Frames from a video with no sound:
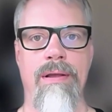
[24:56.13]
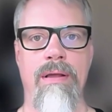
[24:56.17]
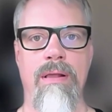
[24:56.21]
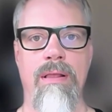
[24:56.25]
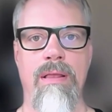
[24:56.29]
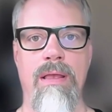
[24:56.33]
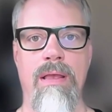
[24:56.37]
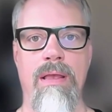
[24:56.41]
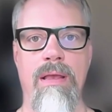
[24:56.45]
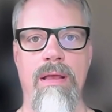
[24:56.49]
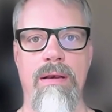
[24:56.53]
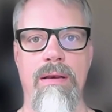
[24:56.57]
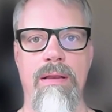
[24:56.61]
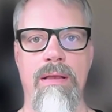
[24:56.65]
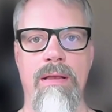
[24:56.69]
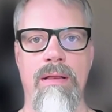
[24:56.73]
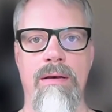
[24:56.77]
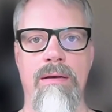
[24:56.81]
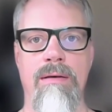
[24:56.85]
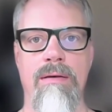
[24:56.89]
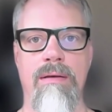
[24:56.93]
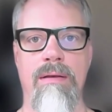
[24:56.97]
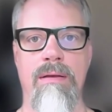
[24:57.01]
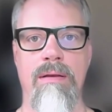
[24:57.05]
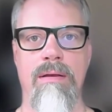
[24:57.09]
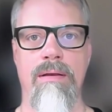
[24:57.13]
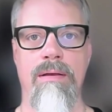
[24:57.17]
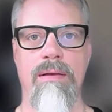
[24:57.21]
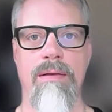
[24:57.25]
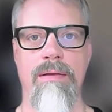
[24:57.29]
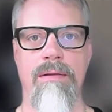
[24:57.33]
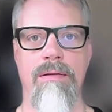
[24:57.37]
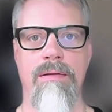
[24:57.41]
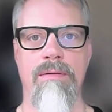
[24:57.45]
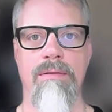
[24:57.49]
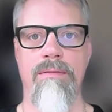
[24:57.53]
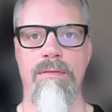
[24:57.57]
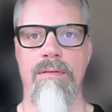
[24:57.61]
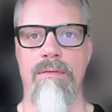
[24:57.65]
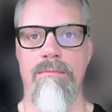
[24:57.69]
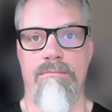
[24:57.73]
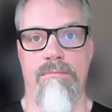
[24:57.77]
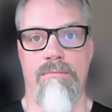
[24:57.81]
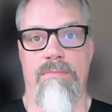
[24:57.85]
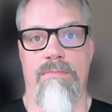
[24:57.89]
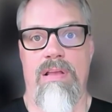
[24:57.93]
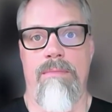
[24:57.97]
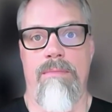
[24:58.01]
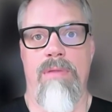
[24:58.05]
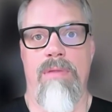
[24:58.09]
and
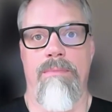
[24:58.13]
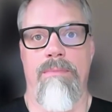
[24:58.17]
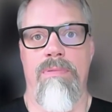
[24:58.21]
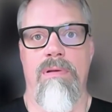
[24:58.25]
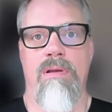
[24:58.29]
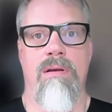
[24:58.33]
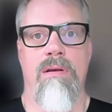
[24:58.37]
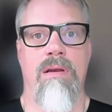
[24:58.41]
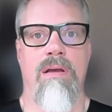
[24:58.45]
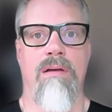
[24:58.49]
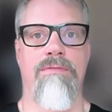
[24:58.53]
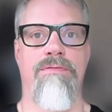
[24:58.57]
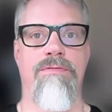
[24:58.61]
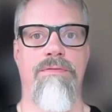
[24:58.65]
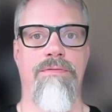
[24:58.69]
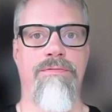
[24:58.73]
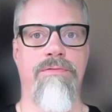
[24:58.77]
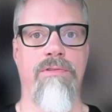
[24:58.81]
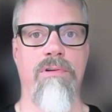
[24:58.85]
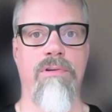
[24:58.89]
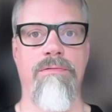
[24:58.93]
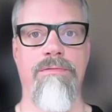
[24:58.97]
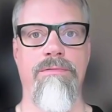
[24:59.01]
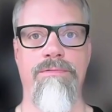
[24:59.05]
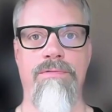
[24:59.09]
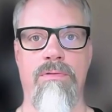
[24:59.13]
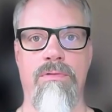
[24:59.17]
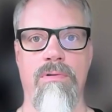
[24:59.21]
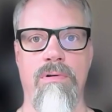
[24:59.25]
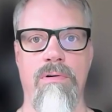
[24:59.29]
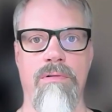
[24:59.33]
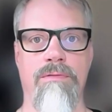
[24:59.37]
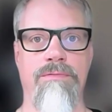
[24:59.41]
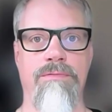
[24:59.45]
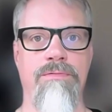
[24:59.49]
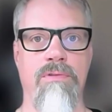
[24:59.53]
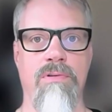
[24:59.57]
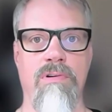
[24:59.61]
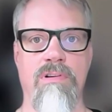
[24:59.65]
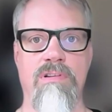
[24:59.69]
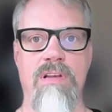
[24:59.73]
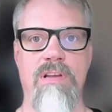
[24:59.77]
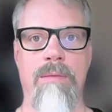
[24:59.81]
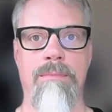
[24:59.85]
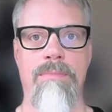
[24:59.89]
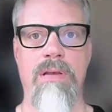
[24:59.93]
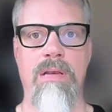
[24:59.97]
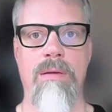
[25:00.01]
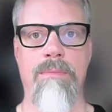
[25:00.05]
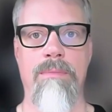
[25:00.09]
that might be enough for
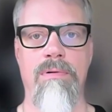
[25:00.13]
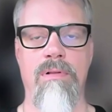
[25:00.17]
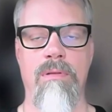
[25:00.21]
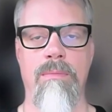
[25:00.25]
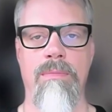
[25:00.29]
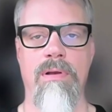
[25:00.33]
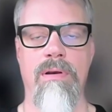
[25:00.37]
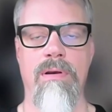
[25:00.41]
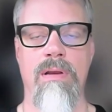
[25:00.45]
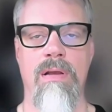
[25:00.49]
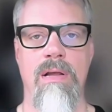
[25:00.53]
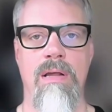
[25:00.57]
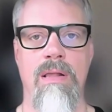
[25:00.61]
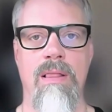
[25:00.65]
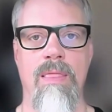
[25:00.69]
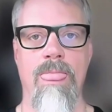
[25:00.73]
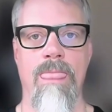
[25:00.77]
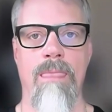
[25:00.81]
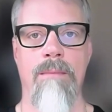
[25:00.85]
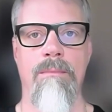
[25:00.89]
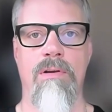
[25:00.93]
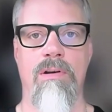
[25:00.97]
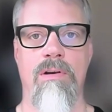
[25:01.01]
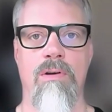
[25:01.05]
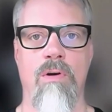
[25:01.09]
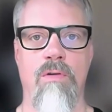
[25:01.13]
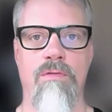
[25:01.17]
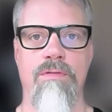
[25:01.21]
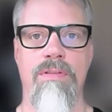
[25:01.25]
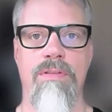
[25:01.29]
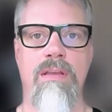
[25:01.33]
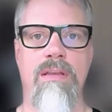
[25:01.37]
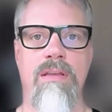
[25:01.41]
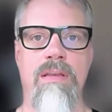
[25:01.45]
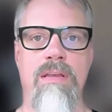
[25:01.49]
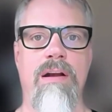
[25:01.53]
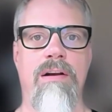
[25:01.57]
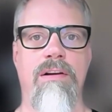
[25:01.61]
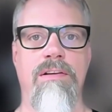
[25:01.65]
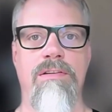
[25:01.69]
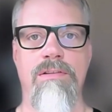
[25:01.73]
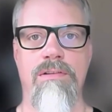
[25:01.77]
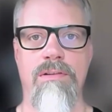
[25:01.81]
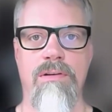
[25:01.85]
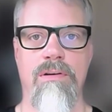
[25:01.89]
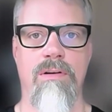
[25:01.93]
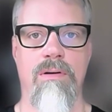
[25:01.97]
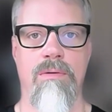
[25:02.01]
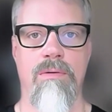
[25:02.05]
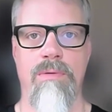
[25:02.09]
some people, but over the years,
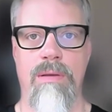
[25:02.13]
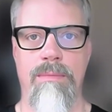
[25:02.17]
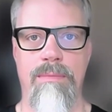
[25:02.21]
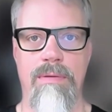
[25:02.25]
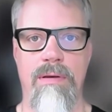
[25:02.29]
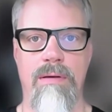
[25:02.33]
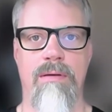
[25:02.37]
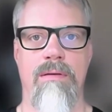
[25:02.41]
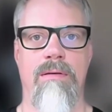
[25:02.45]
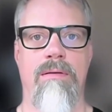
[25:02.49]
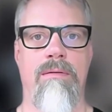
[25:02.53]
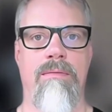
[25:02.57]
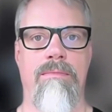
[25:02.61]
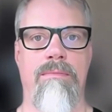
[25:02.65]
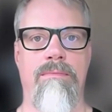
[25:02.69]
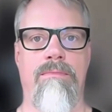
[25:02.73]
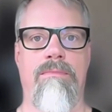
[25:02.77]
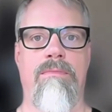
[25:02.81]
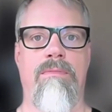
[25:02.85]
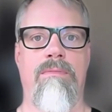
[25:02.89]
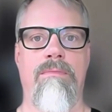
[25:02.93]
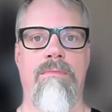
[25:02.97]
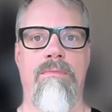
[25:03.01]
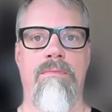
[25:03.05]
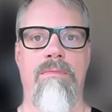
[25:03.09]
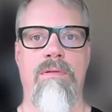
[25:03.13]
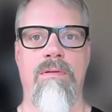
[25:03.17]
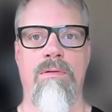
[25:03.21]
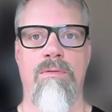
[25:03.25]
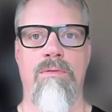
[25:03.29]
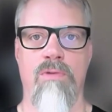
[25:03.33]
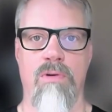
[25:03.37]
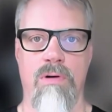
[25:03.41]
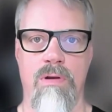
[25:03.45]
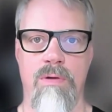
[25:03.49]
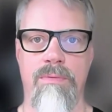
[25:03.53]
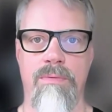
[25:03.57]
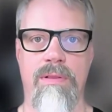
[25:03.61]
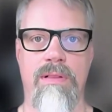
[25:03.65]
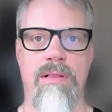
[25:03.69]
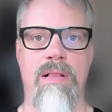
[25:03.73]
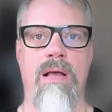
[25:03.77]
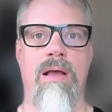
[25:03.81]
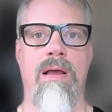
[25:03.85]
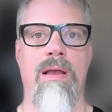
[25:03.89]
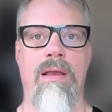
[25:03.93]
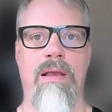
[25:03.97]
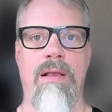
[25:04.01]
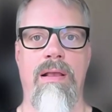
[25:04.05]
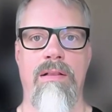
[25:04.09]
we've been working with
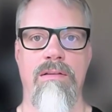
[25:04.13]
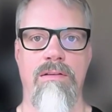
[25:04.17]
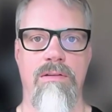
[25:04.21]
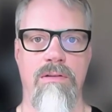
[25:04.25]
clients,